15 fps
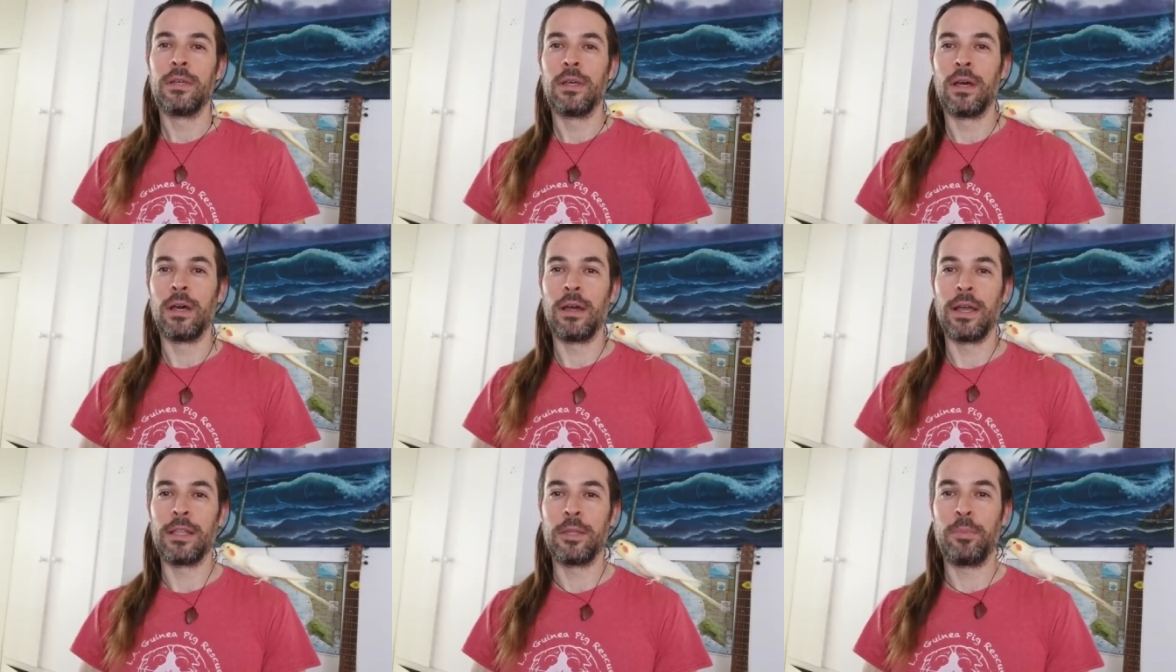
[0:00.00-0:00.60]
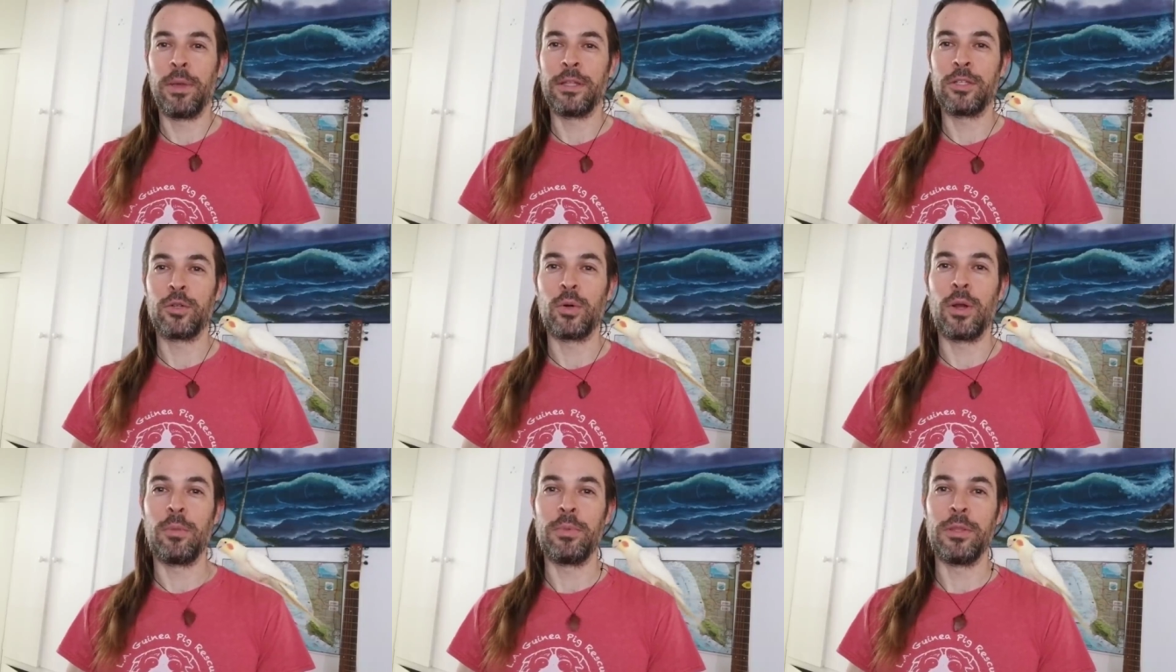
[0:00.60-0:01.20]
uh, at the pet
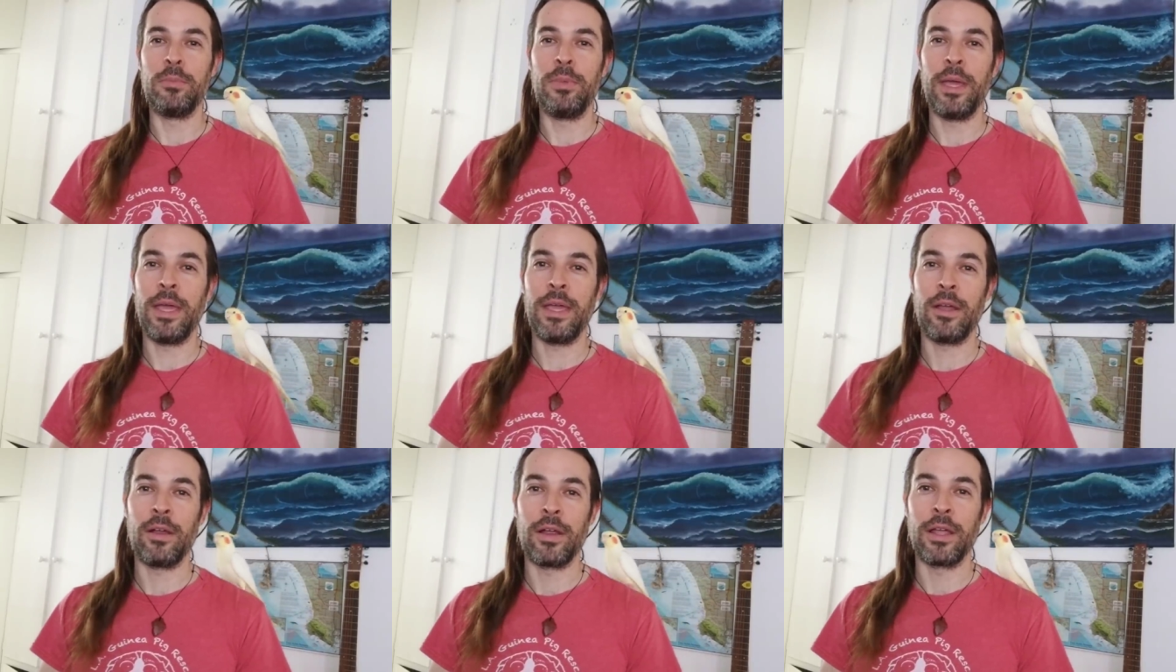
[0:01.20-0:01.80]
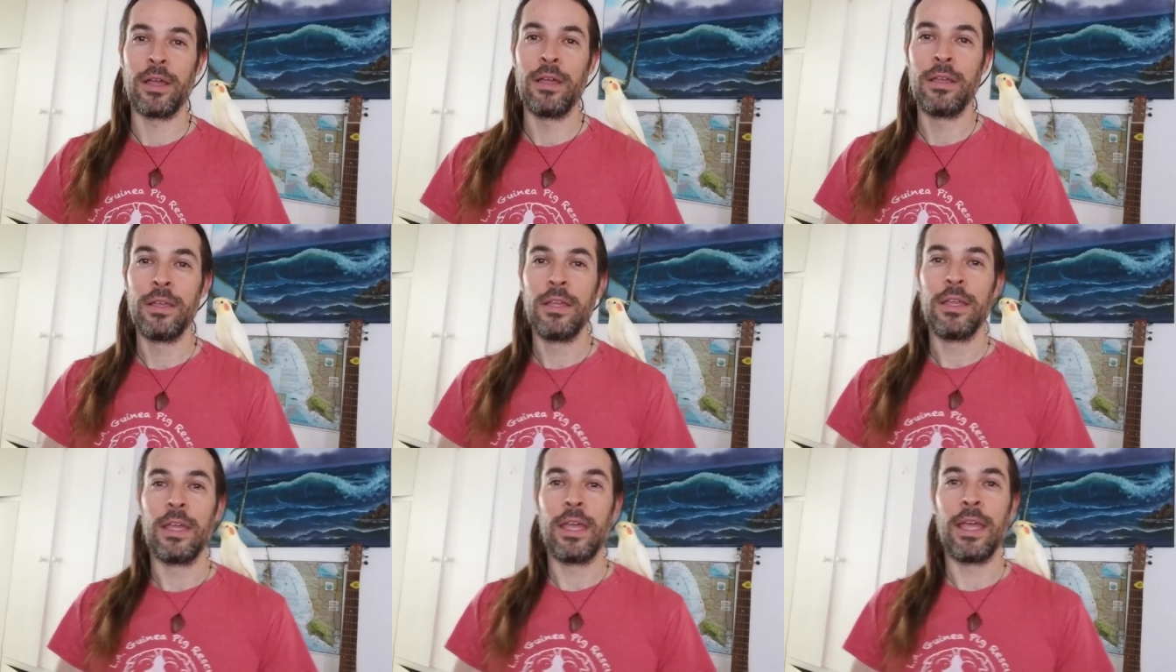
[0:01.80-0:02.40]
store up in the Bay Area,
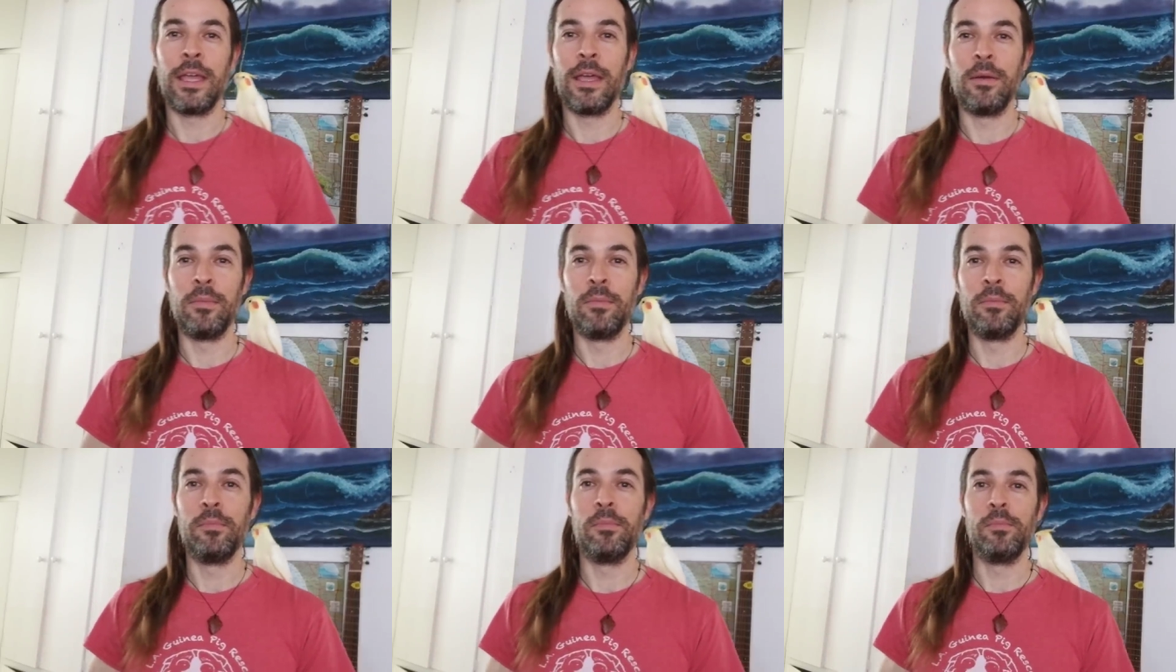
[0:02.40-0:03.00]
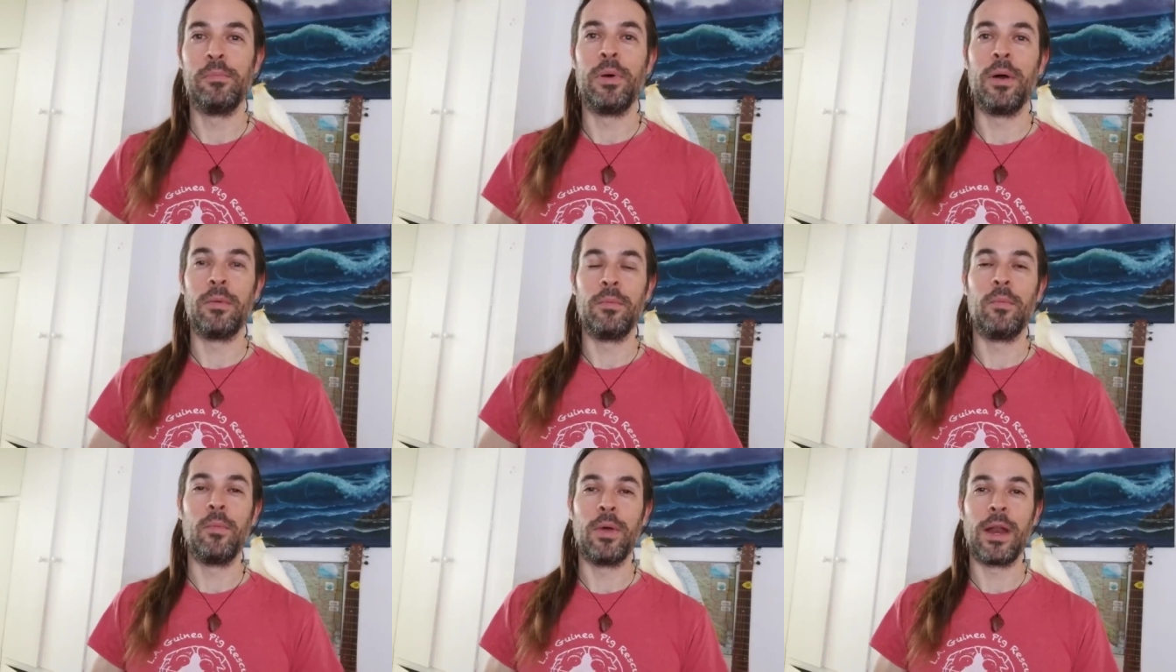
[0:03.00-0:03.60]
and
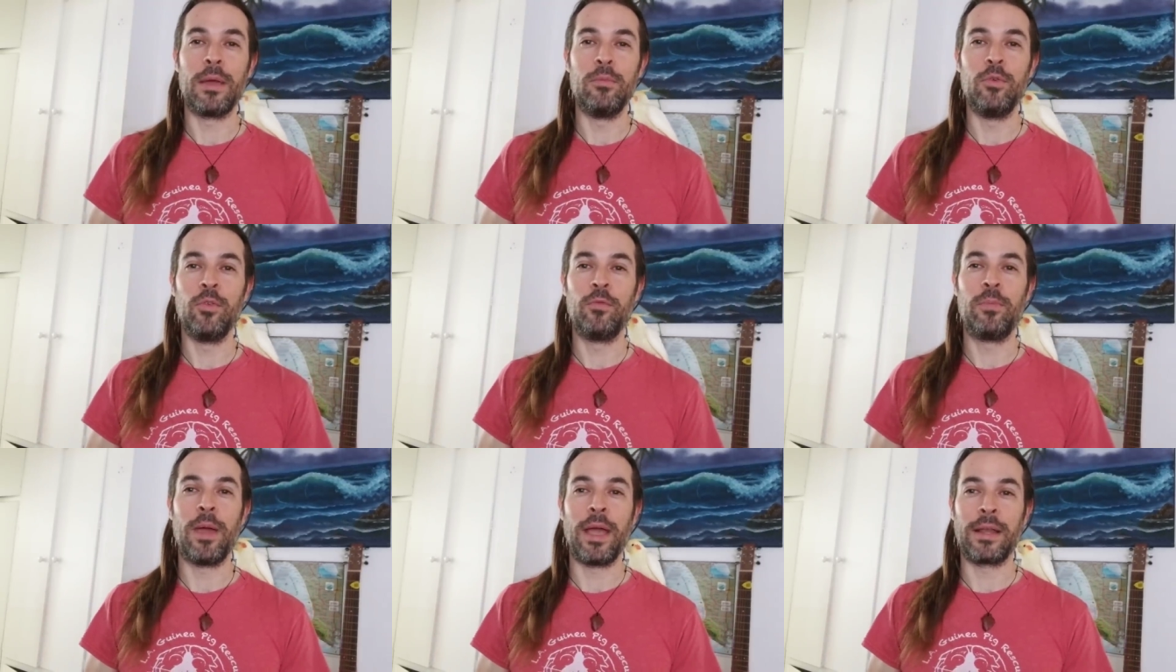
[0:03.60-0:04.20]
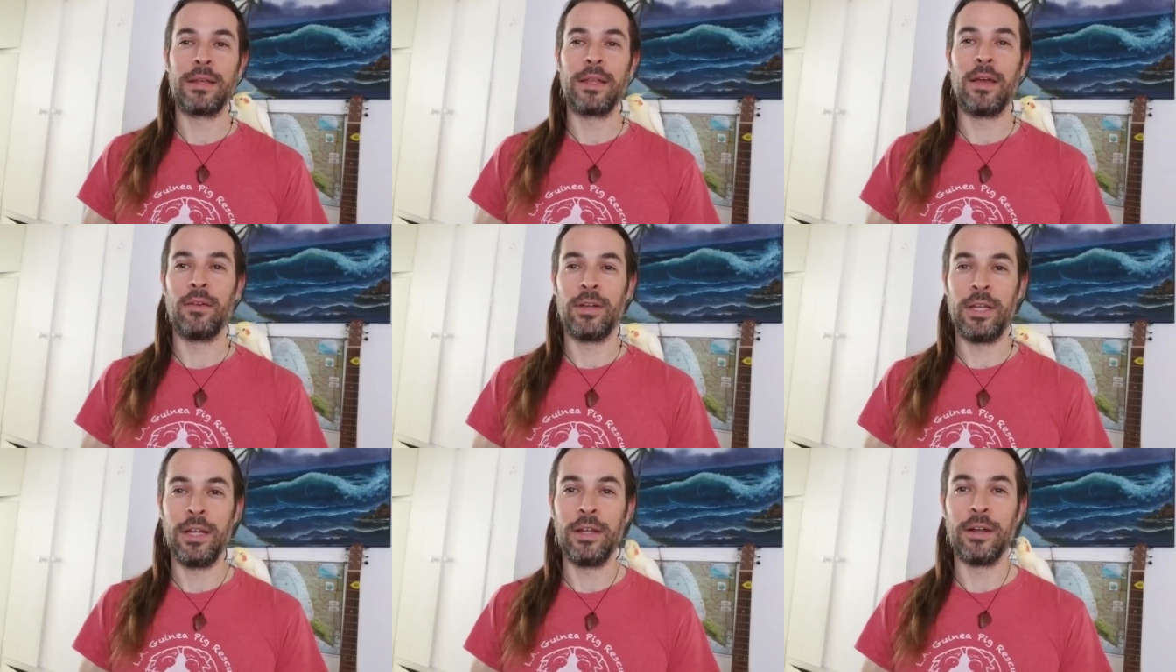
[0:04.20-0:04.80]
but when I moved back down
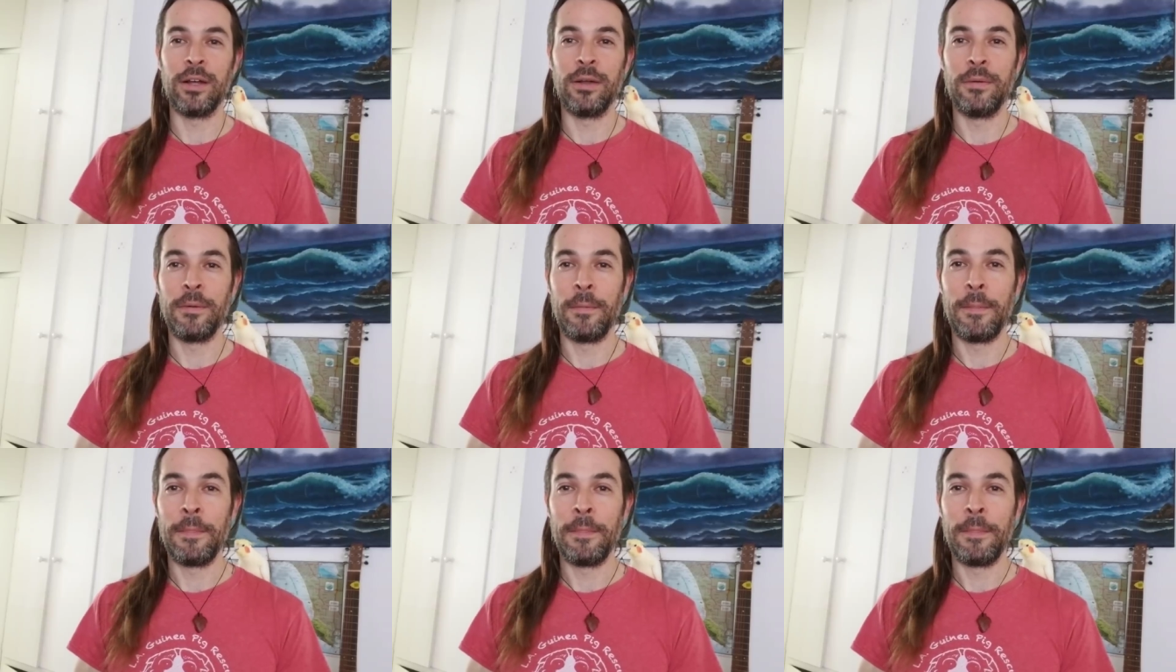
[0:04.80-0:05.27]
here,